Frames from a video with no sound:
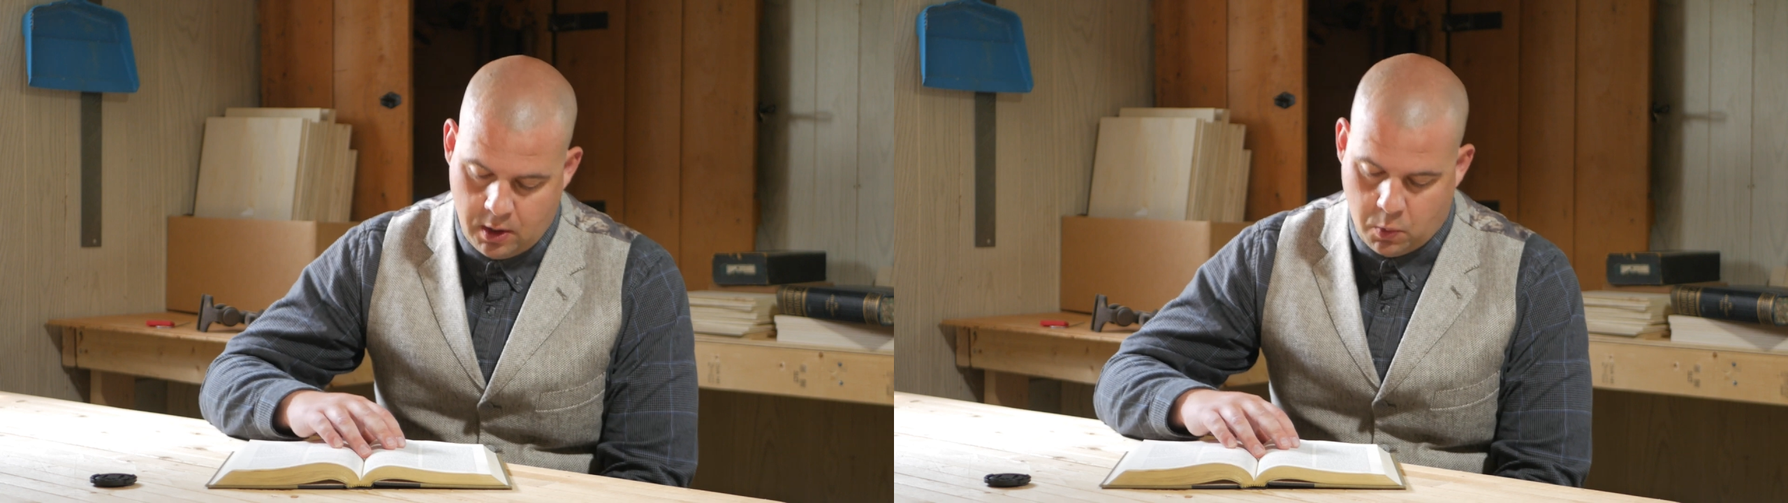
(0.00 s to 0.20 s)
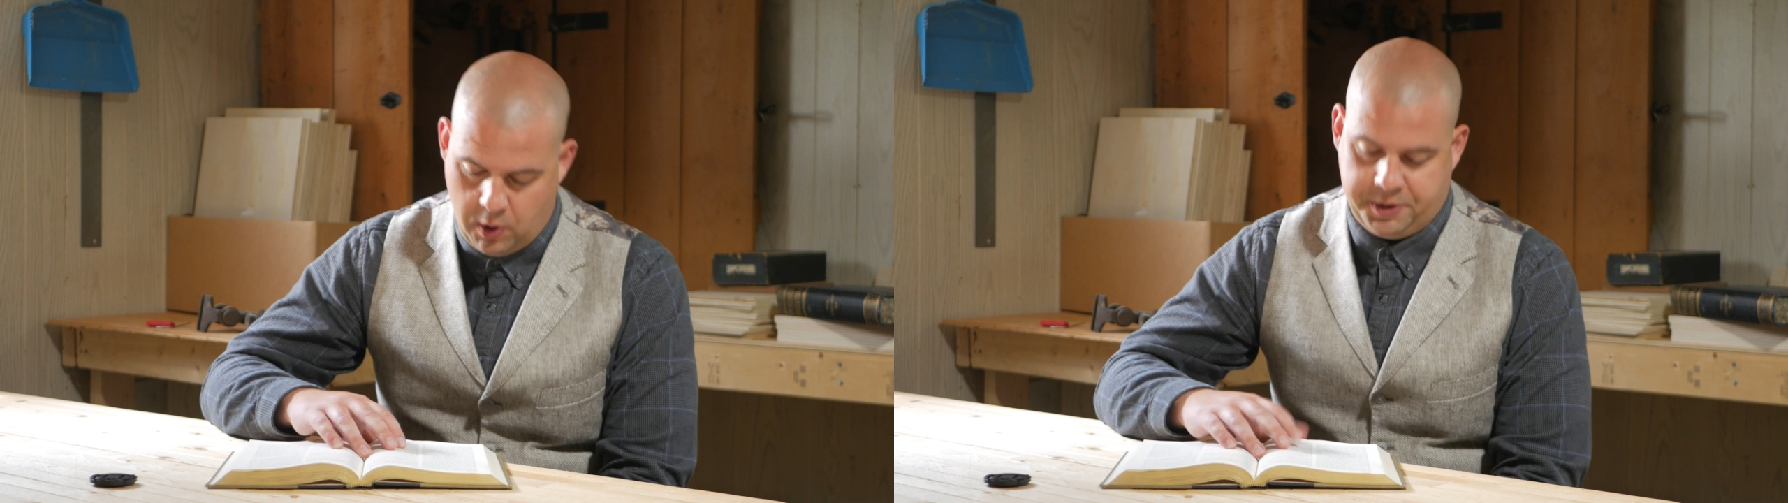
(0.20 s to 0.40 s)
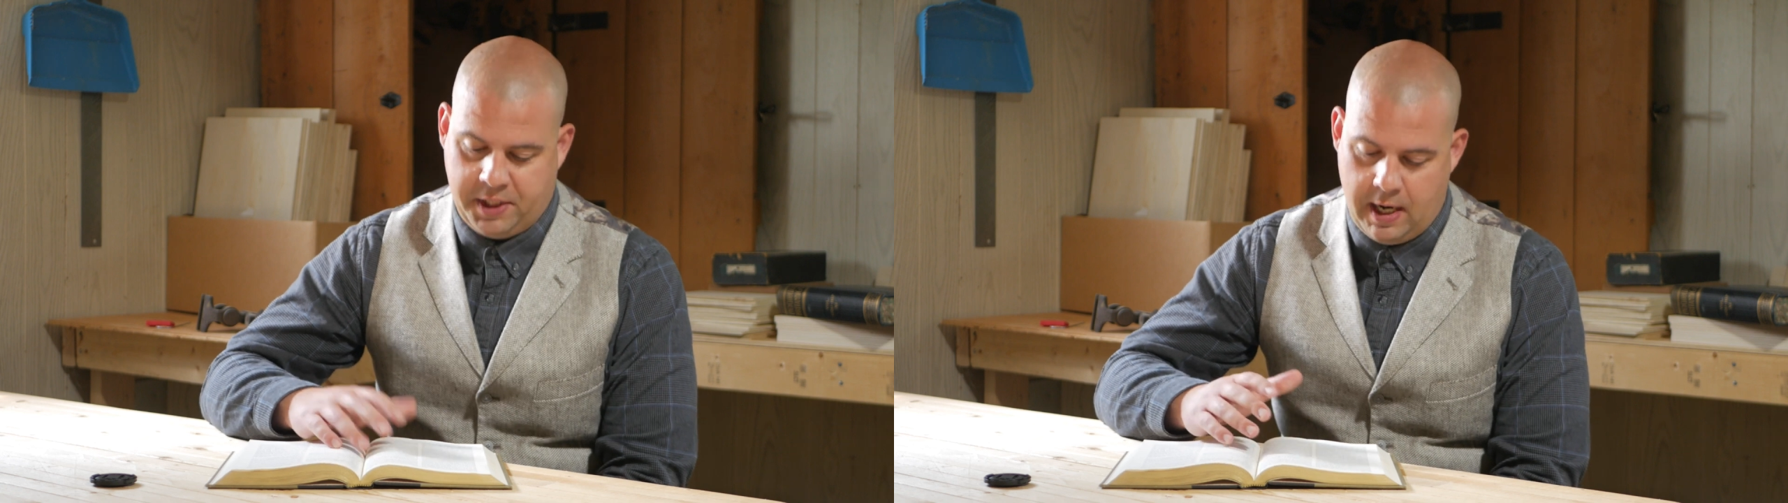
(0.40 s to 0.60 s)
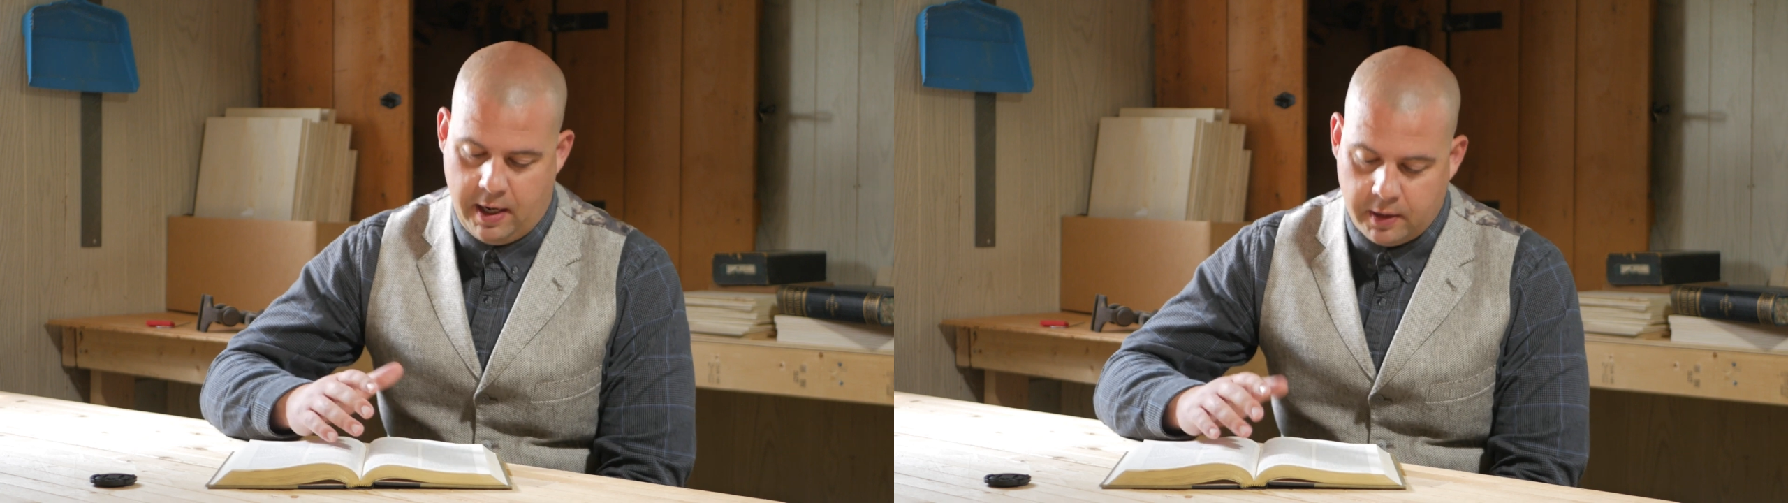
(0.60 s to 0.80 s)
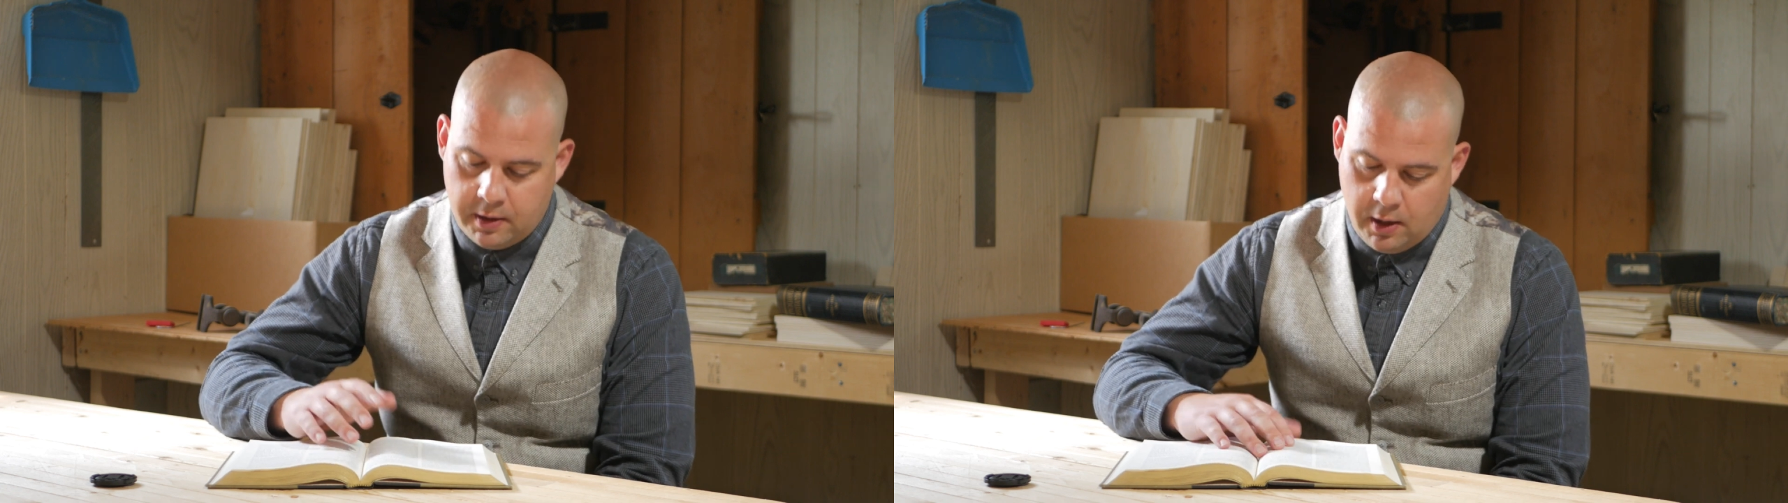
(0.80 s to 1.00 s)
Well
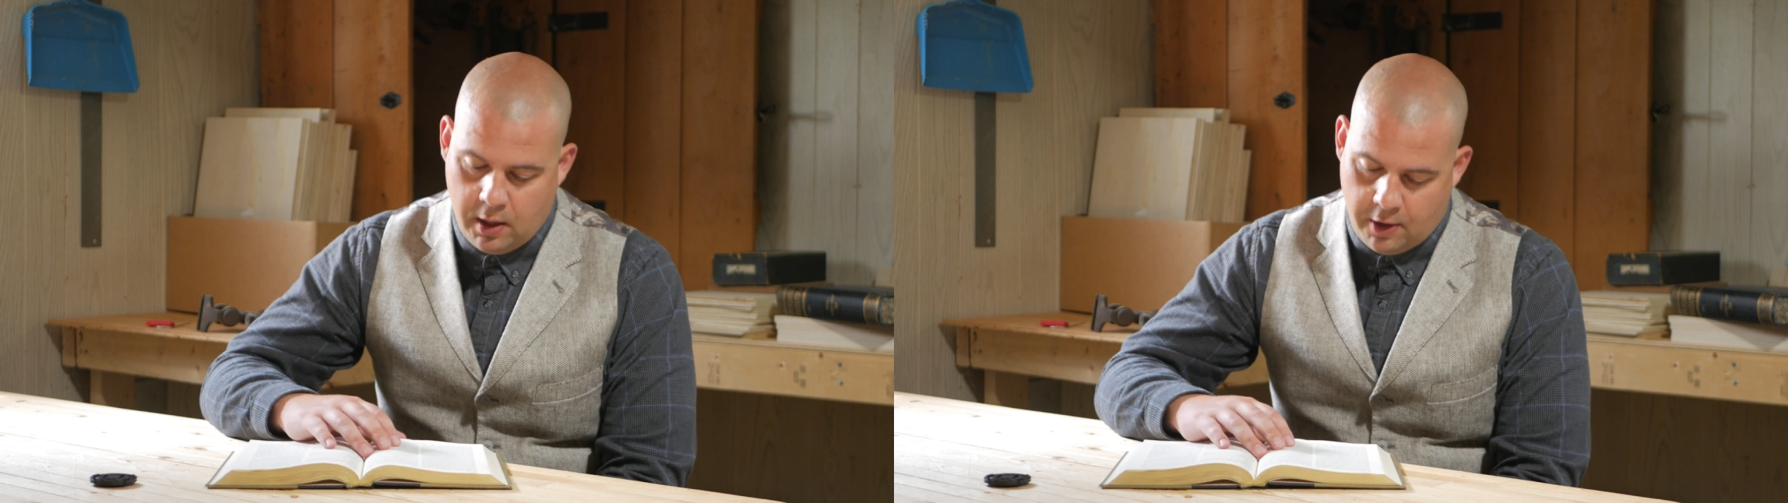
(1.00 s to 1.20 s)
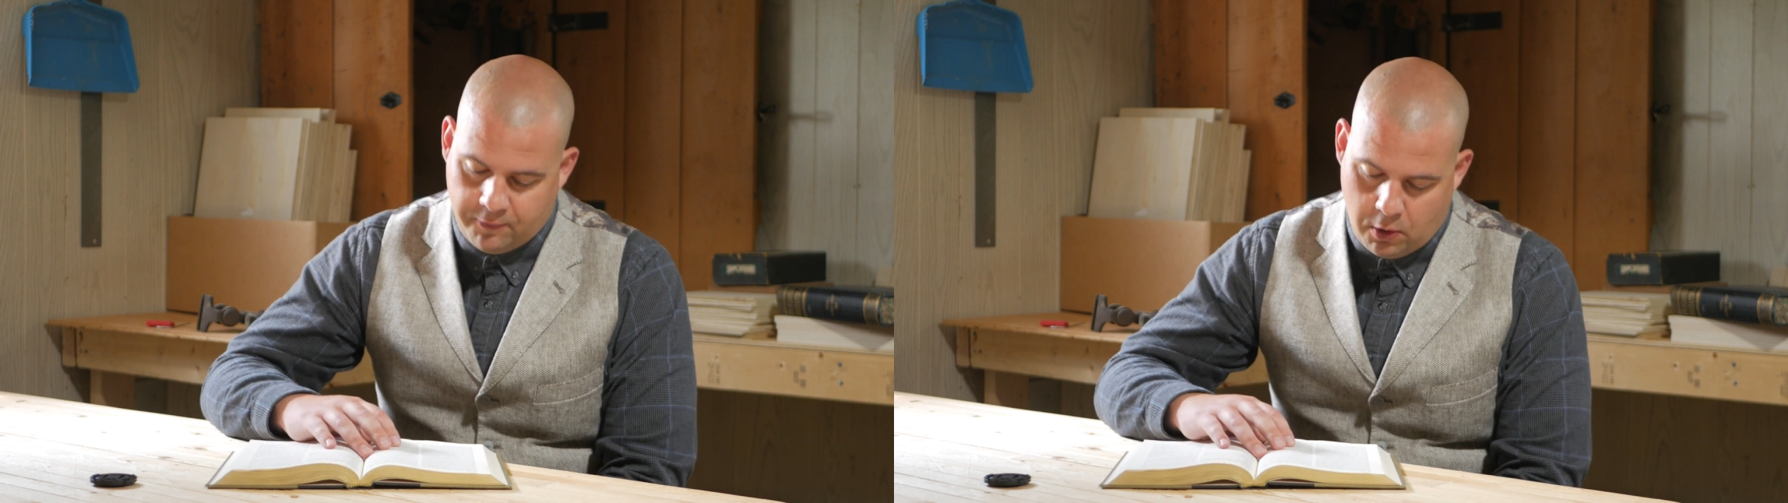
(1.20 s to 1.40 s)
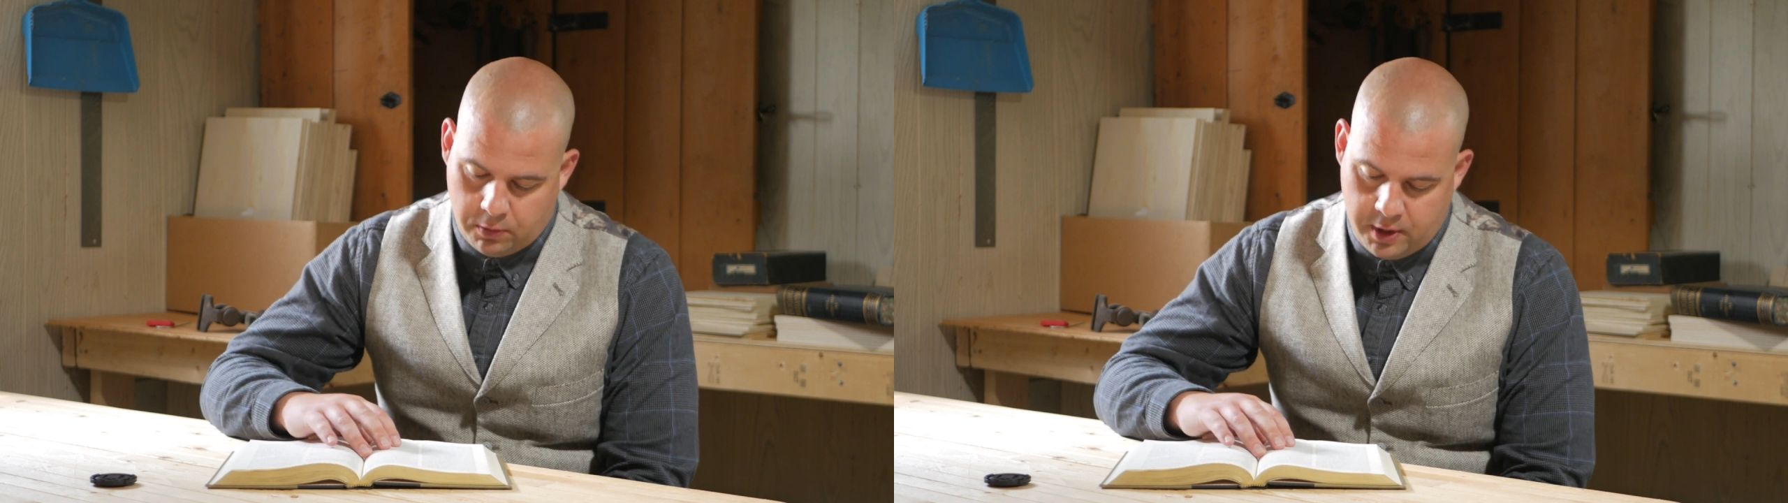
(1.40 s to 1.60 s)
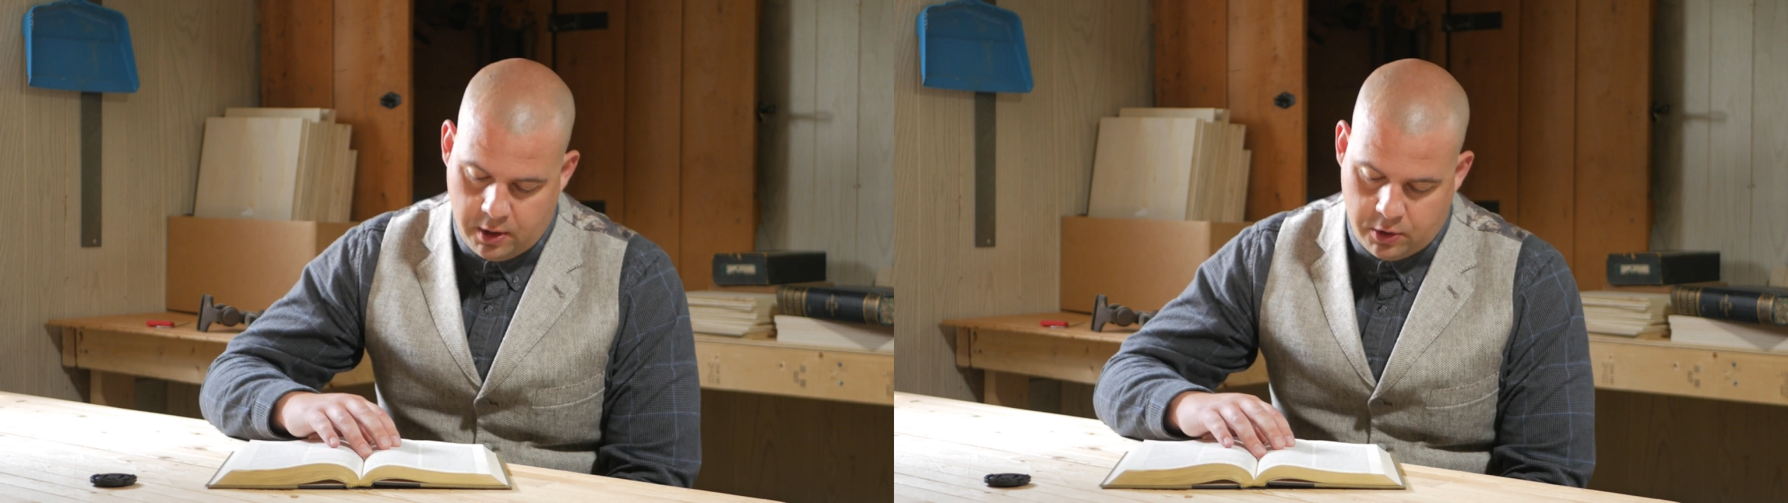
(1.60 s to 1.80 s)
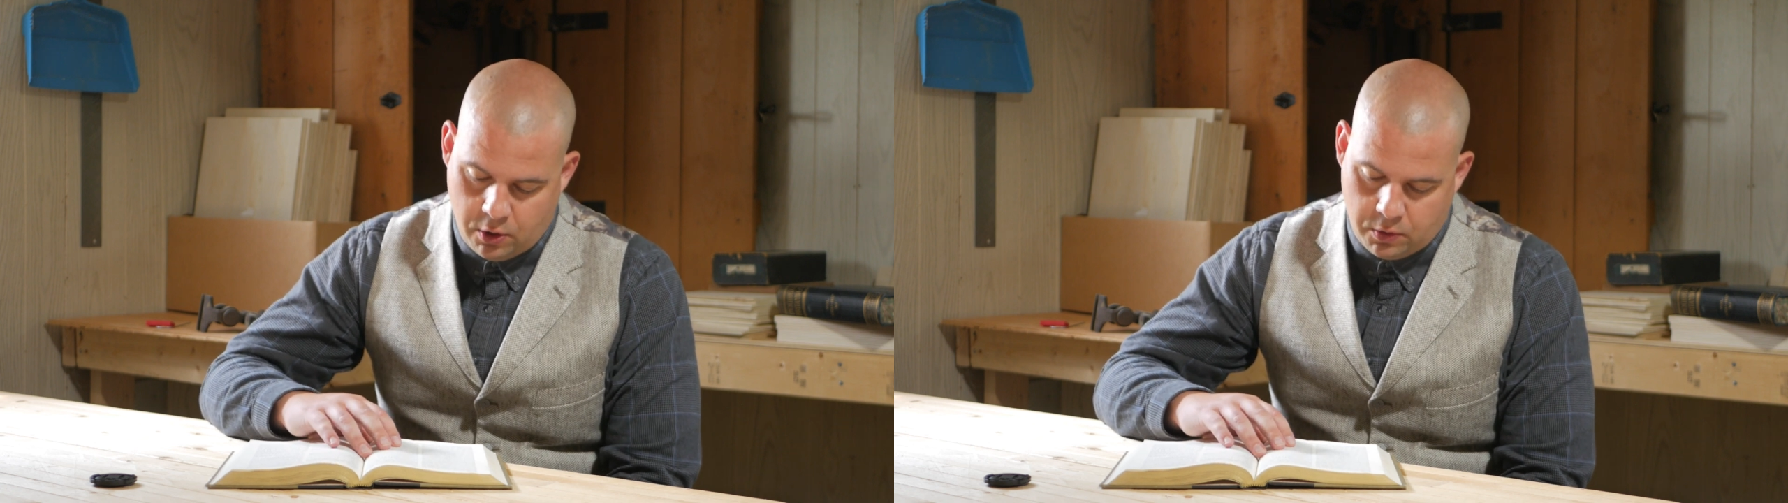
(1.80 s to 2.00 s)
said. If
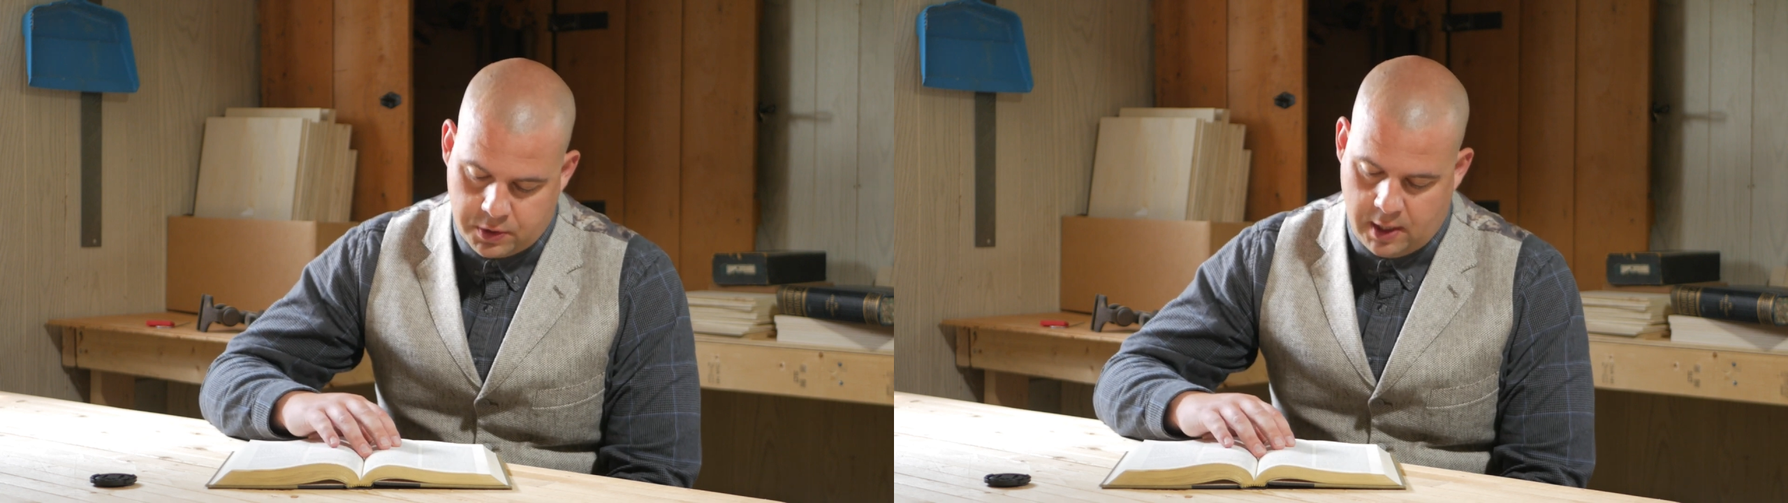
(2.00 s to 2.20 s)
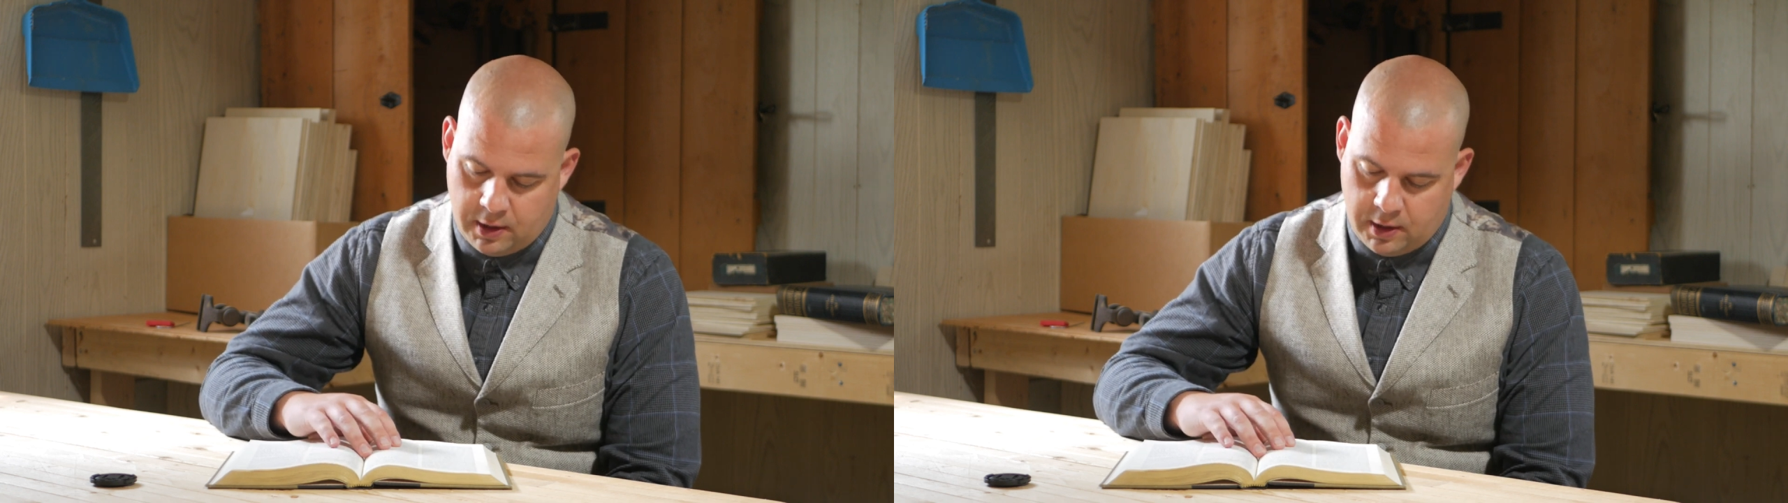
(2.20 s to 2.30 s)
only those I